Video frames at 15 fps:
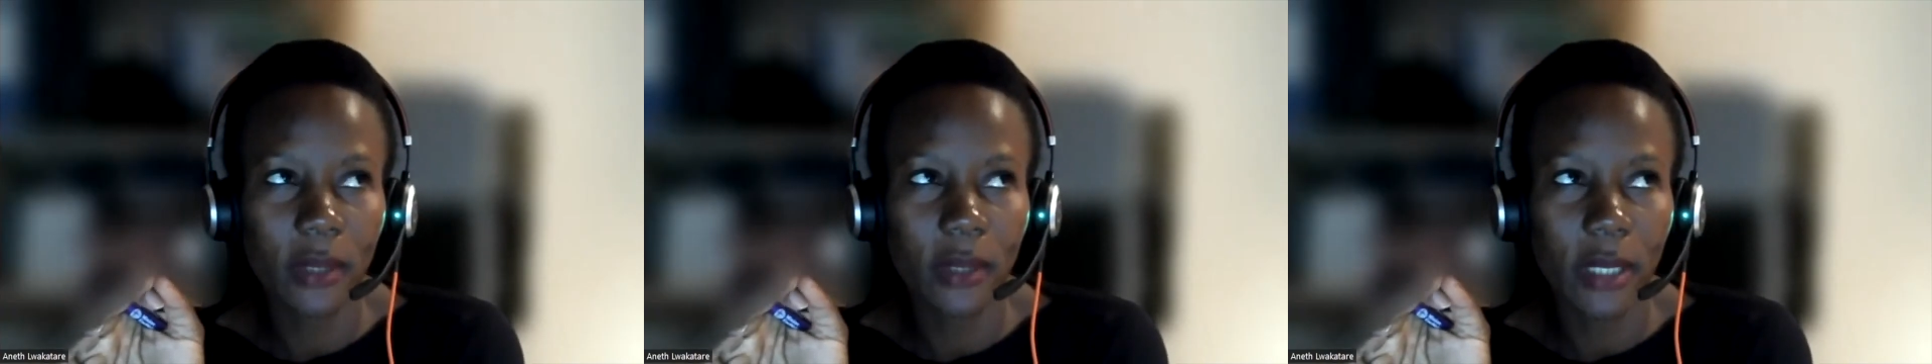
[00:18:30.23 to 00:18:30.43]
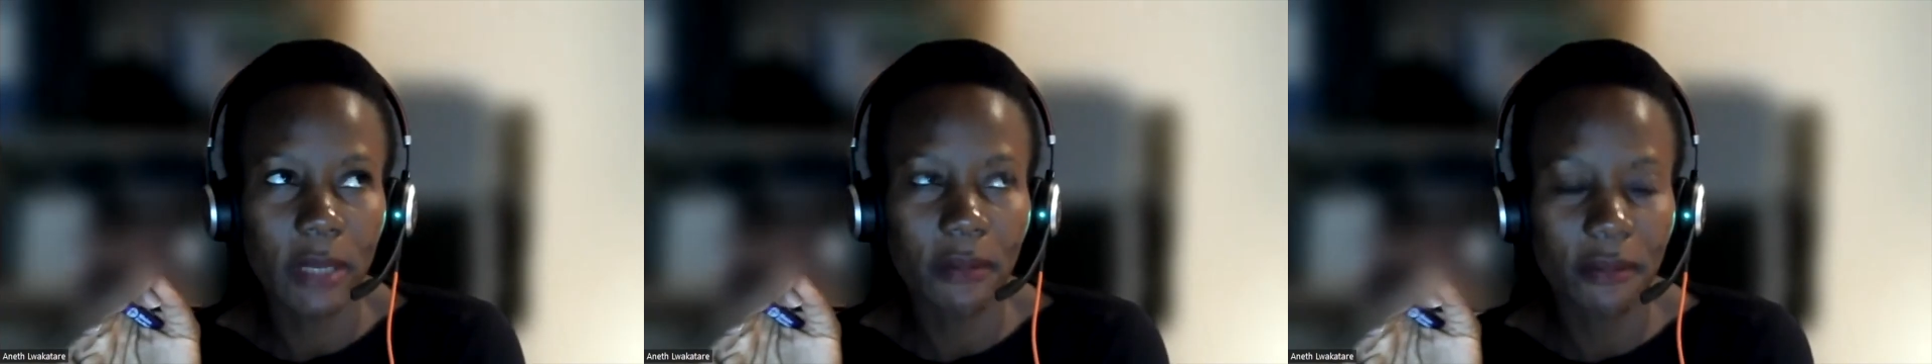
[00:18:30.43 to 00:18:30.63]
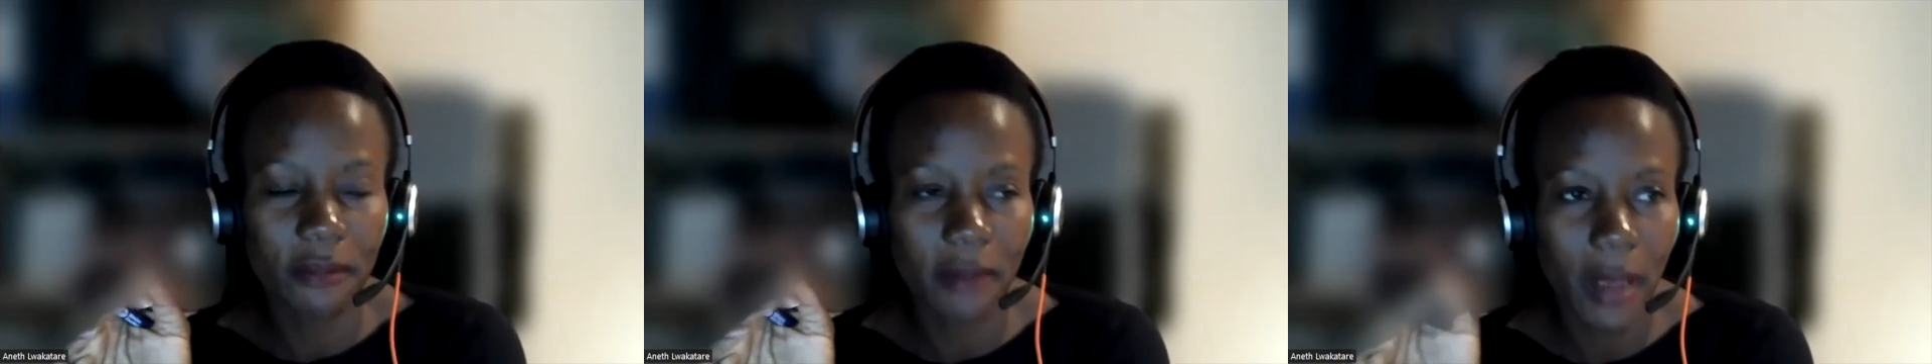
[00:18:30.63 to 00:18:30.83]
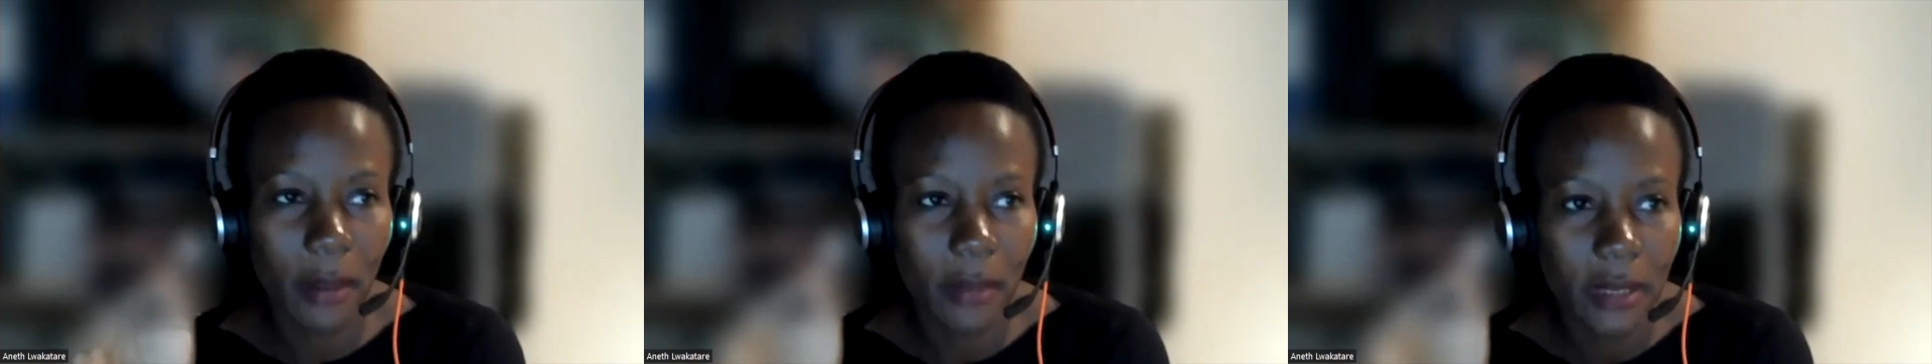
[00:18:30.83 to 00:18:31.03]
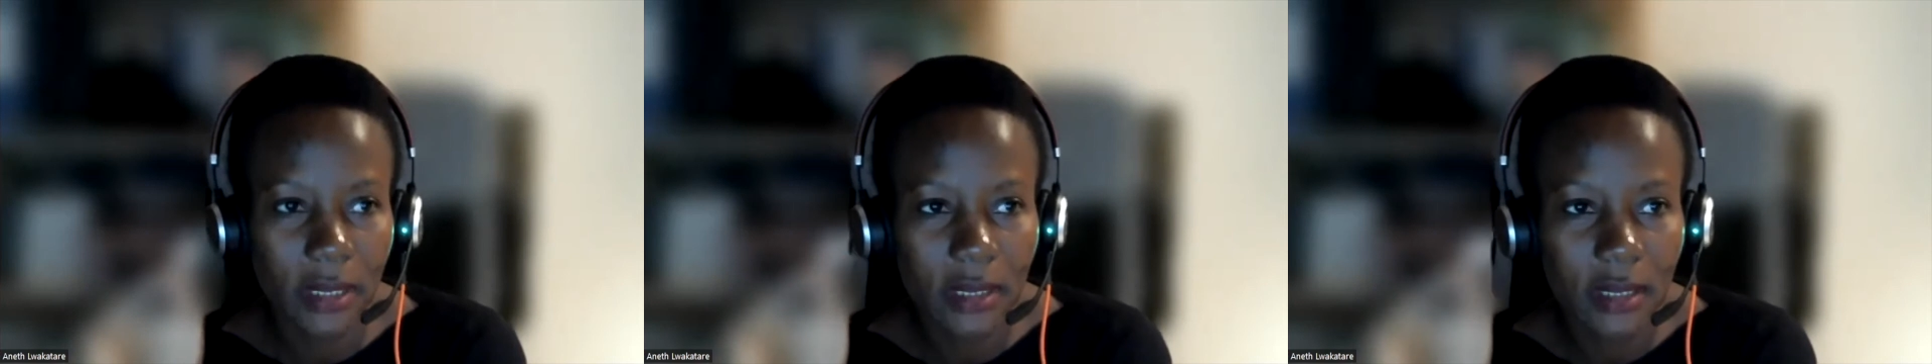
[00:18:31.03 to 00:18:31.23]
if I'm
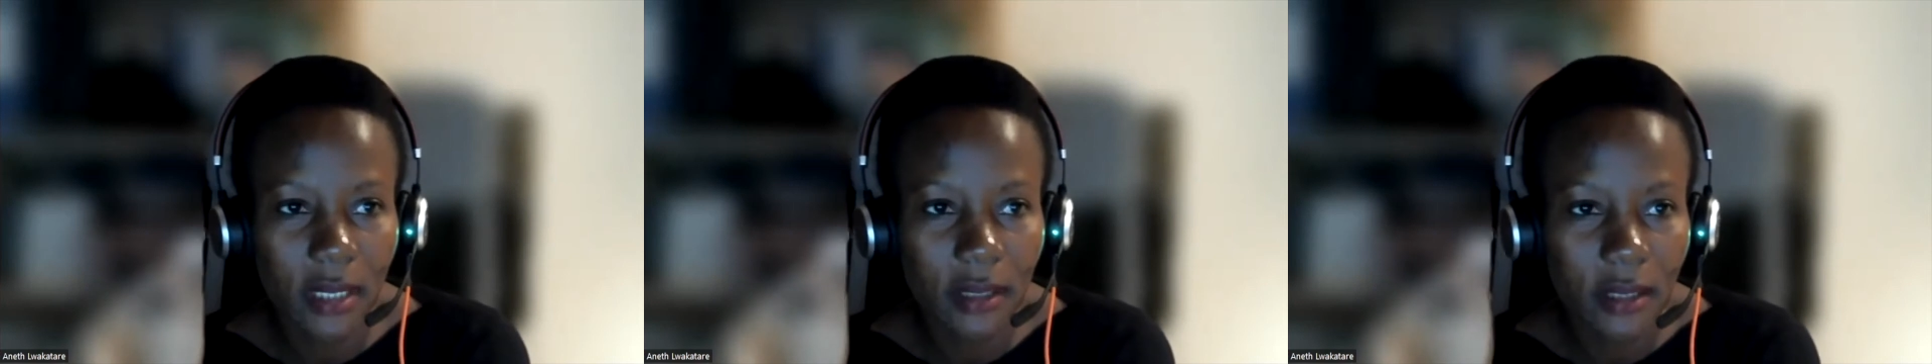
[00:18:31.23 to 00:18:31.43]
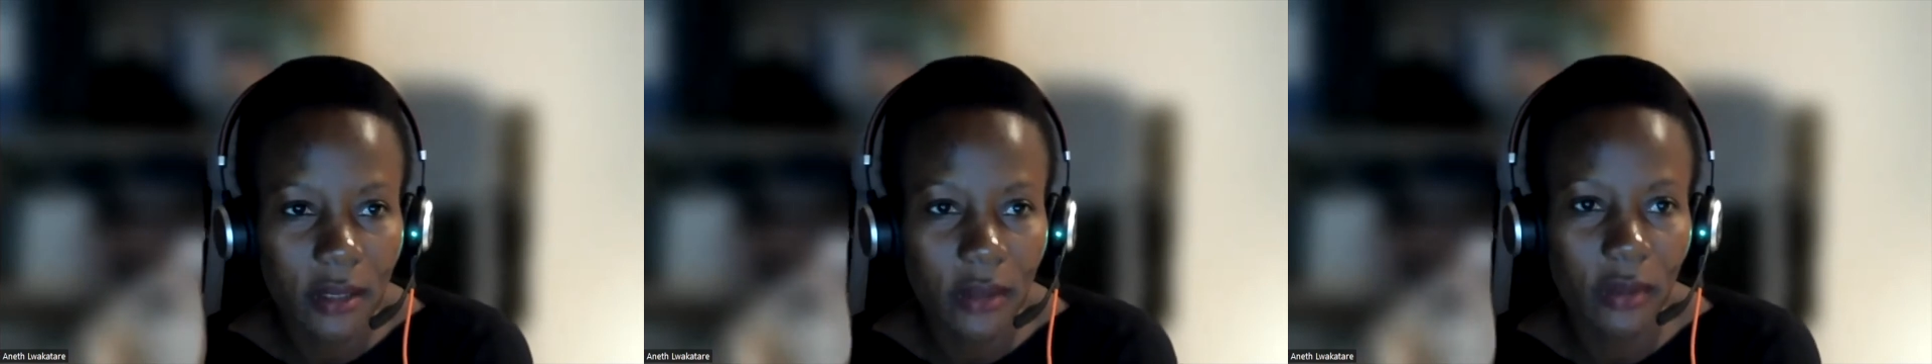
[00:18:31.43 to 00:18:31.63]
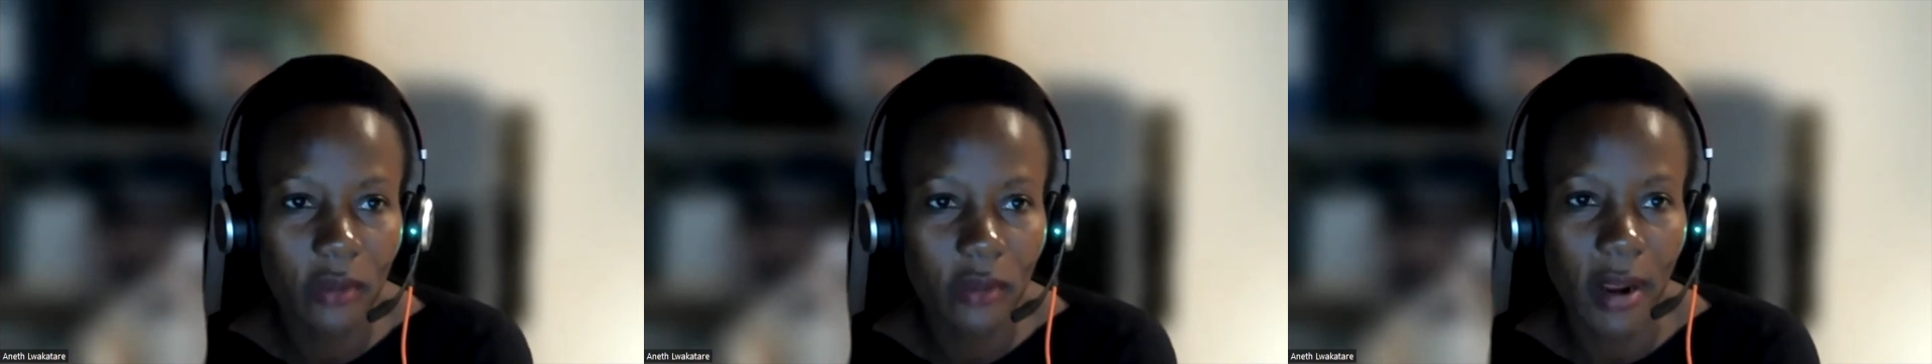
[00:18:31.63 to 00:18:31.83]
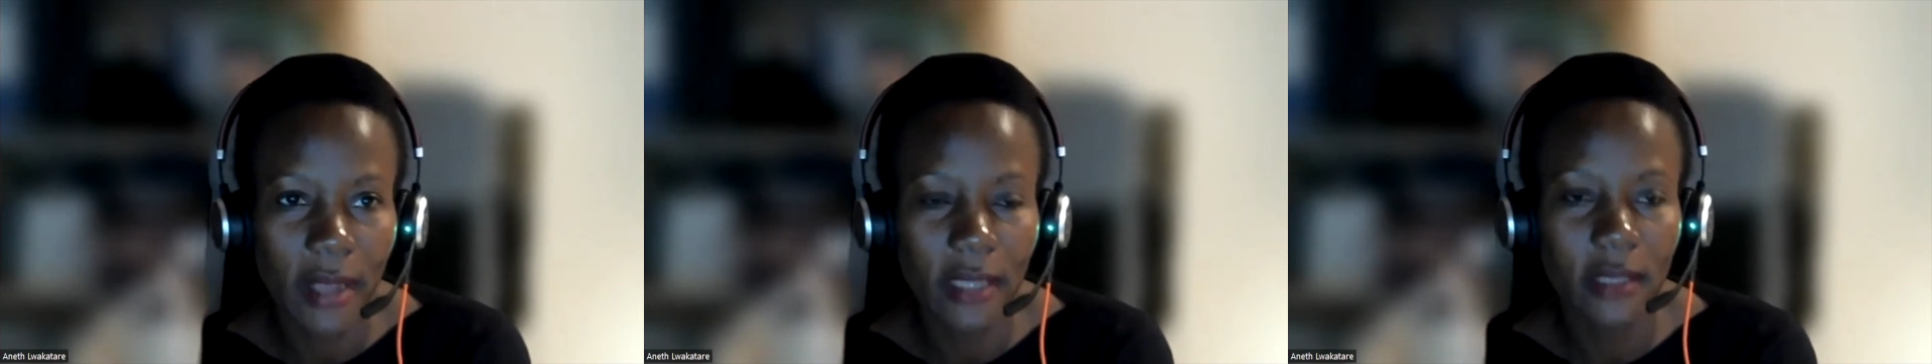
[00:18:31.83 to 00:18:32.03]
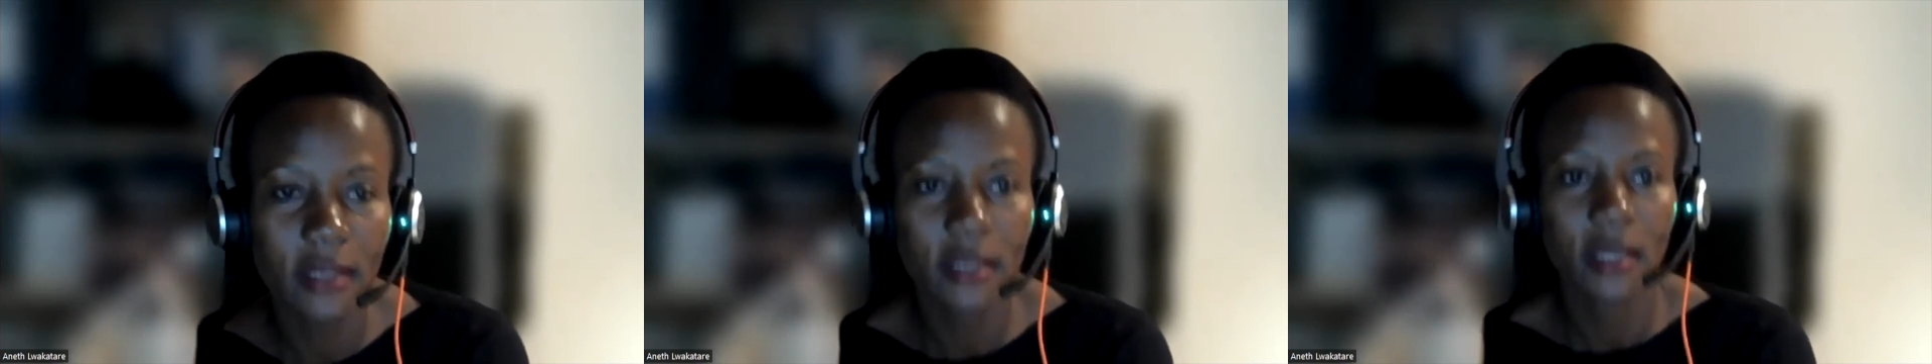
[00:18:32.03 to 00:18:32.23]
understanding you right,